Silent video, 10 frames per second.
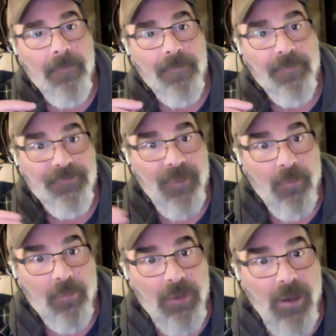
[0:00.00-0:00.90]
The sound
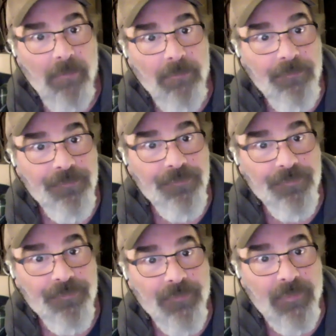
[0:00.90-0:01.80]
would come,
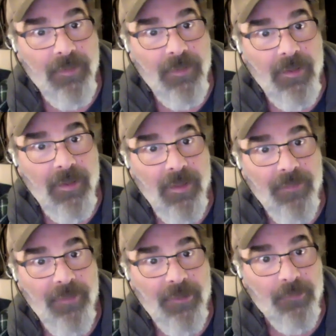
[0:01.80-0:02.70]

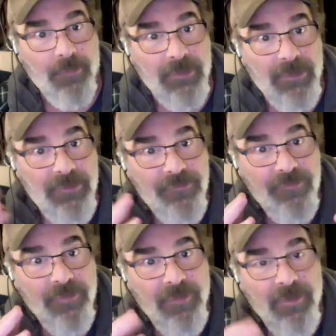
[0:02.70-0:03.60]
then it would
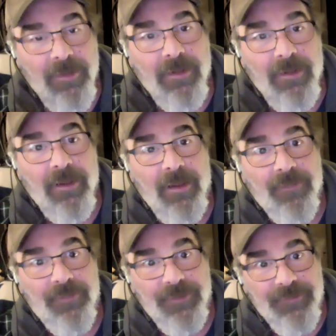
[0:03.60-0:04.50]
leave.
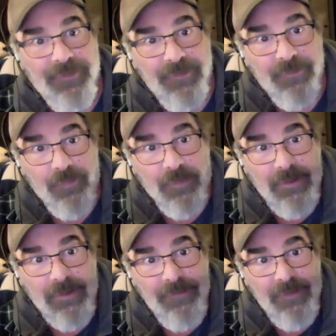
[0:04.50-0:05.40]
The ETs were
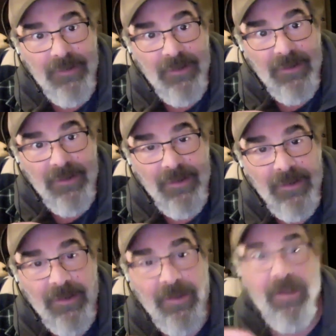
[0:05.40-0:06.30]
leaving.
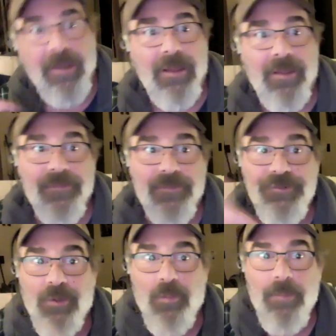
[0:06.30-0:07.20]
The
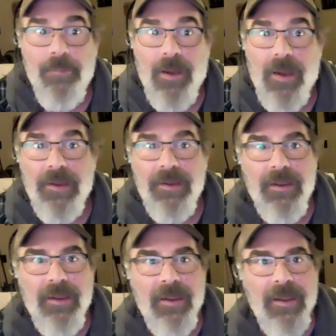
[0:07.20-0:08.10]
jet went by.
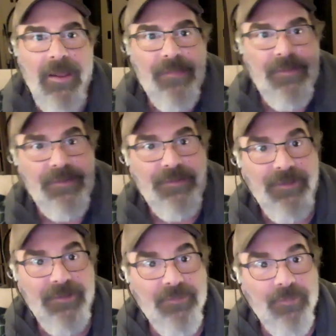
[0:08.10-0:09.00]
The
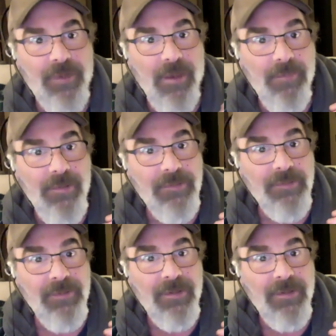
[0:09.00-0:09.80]
ETs would come in.